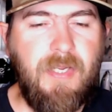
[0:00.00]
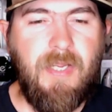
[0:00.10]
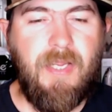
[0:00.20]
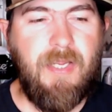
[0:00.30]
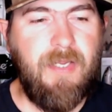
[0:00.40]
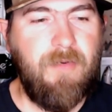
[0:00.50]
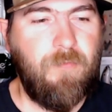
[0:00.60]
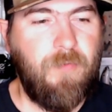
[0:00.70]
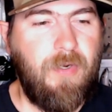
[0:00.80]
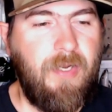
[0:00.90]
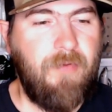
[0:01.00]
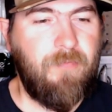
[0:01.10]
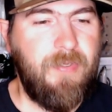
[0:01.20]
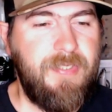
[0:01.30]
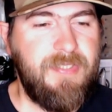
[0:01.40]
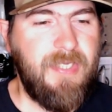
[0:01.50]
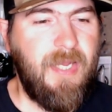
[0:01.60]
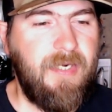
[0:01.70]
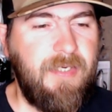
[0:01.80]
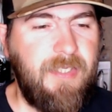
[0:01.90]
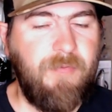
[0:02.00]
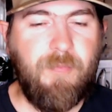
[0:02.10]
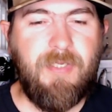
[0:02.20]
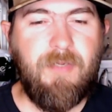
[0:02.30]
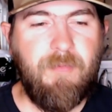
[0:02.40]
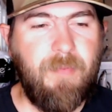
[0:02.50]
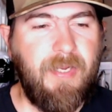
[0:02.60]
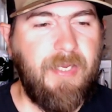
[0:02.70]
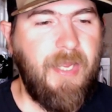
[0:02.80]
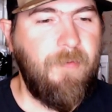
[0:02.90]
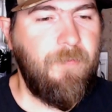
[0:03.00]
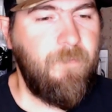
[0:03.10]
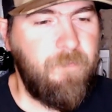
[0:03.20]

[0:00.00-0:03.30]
and have redesigned it, and they will be coming back out